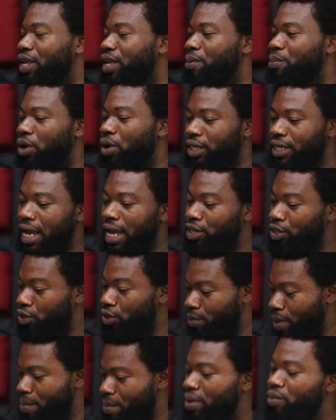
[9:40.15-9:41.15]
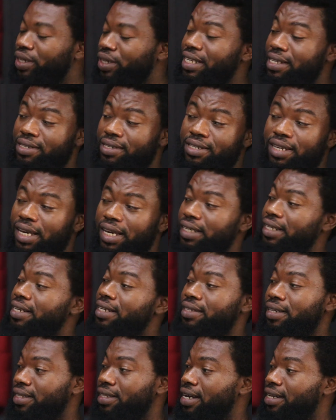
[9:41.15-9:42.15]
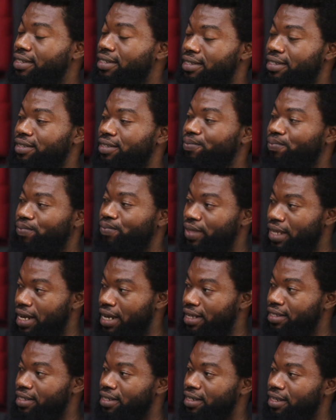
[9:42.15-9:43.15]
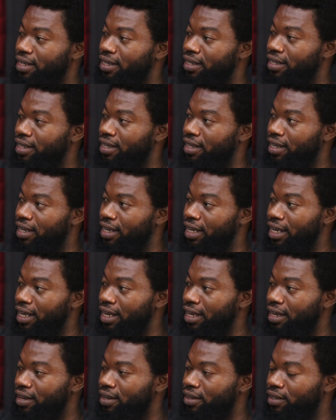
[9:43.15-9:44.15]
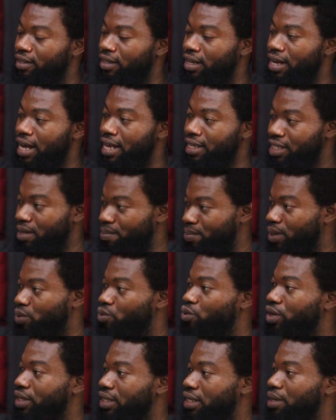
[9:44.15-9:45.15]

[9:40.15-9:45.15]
But you remember what he said? He said that he accepted what